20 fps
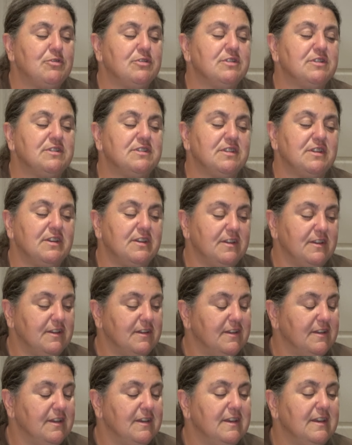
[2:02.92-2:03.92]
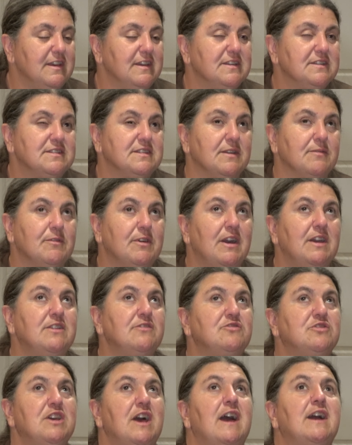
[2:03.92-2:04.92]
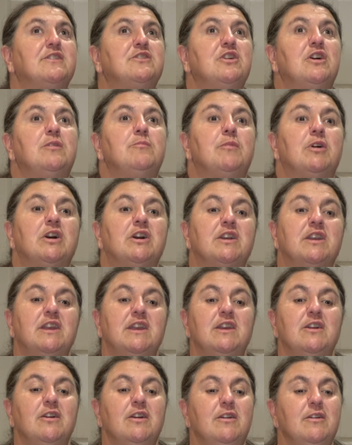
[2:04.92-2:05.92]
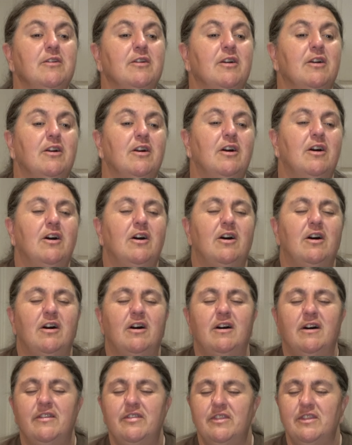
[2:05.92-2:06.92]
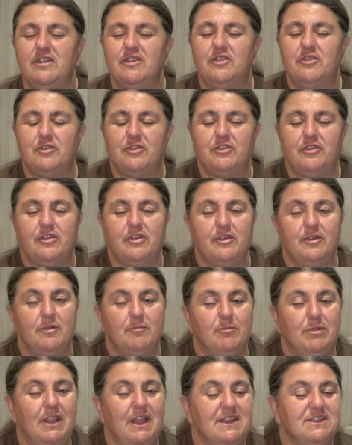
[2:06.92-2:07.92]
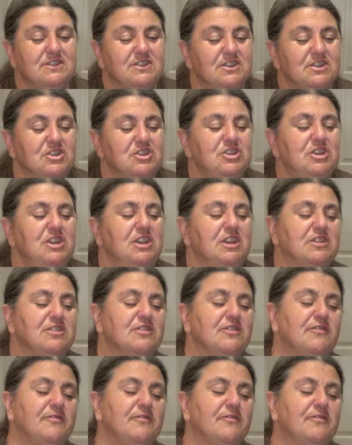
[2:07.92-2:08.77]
put some kind of tactile marking on this plastic sheet.